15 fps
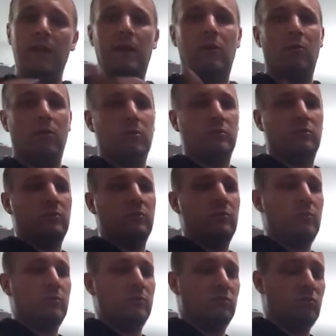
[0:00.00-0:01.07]
in order
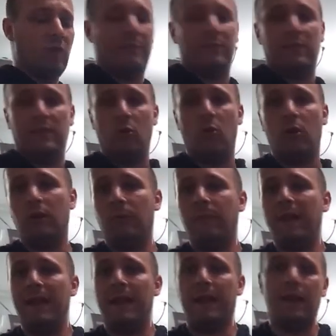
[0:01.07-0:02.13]
to drop the oil
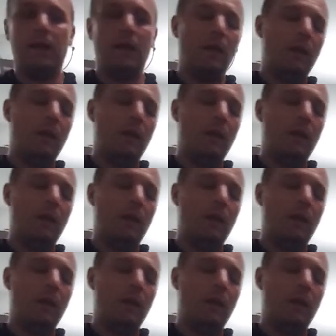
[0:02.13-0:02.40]
pan.